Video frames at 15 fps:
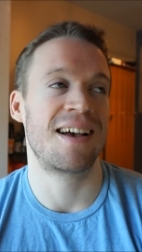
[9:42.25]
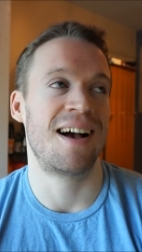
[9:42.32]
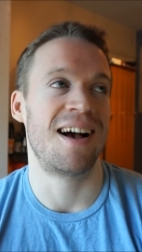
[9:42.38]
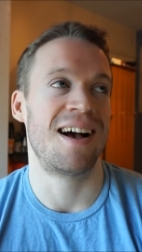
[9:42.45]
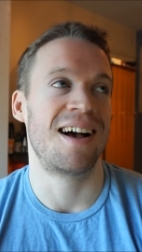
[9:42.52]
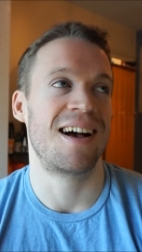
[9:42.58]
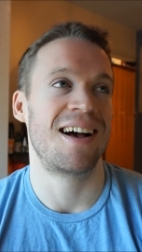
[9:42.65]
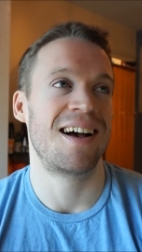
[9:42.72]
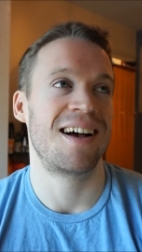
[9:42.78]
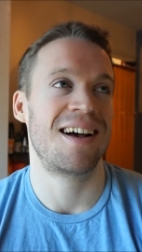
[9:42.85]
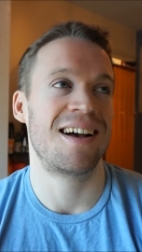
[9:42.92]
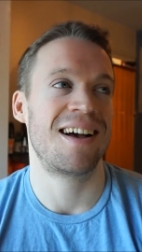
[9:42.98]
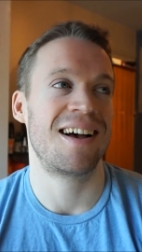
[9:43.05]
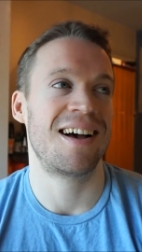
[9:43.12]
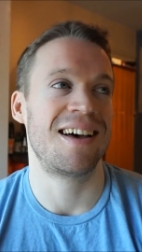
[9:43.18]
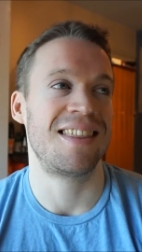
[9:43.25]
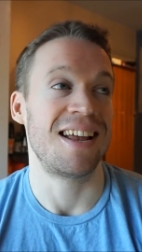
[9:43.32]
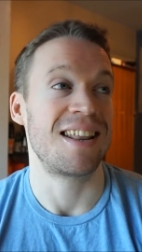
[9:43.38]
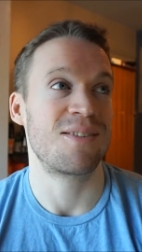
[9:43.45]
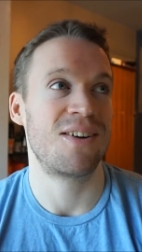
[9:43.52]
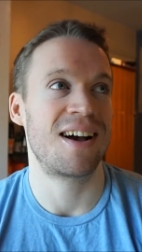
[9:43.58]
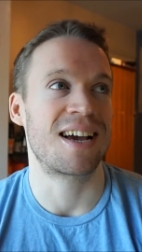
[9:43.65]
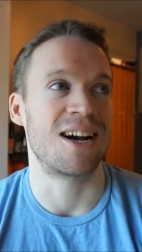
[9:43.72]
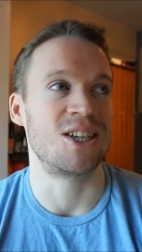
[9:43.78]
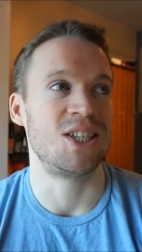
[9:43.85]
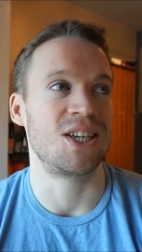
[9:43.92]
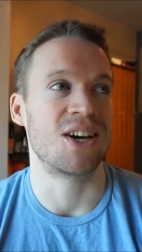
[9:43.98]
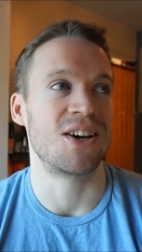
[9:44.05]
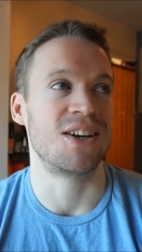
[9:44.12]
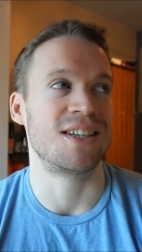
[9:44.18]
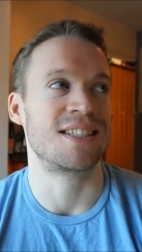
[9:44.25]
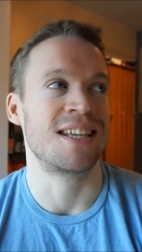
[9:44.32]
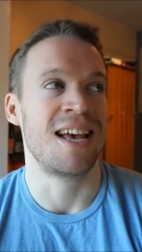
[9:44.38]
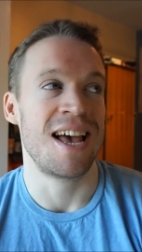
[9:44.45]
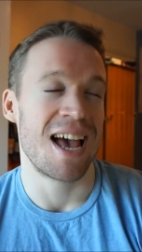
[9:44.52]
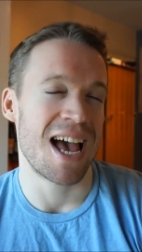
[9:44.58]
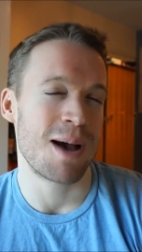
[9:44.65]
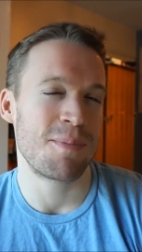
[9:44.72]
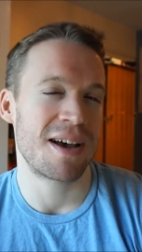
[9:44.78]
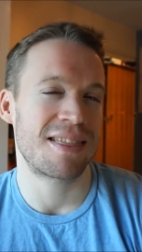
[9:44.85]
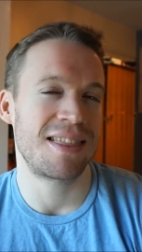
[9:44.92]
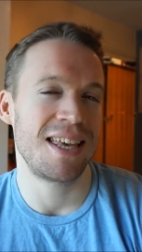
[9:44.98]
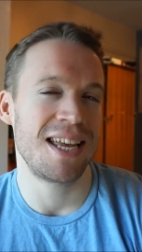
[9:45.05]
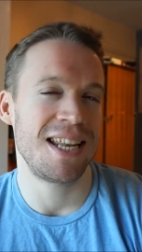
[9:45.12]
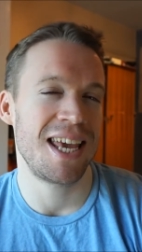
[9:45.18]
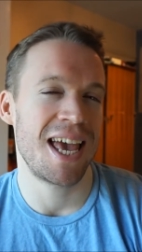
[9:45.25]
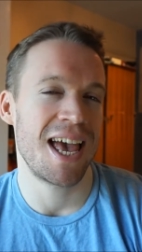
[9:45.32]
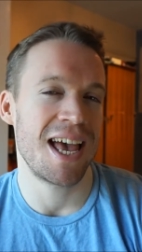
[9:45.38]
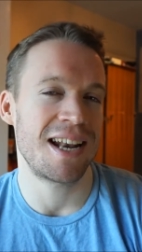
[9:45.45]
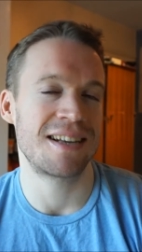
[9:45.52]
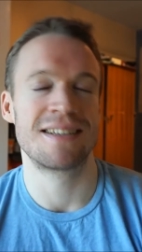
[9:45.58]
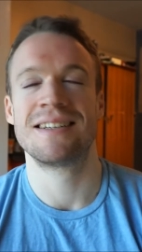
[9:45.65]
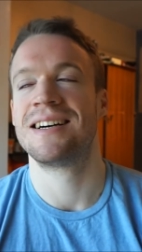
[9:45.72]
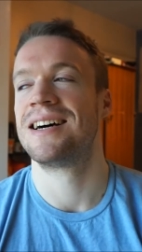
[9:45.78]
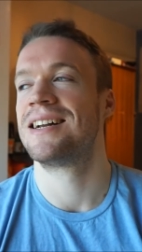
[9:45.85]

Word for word: uh, at the end of the workout she goes, am I thin yet?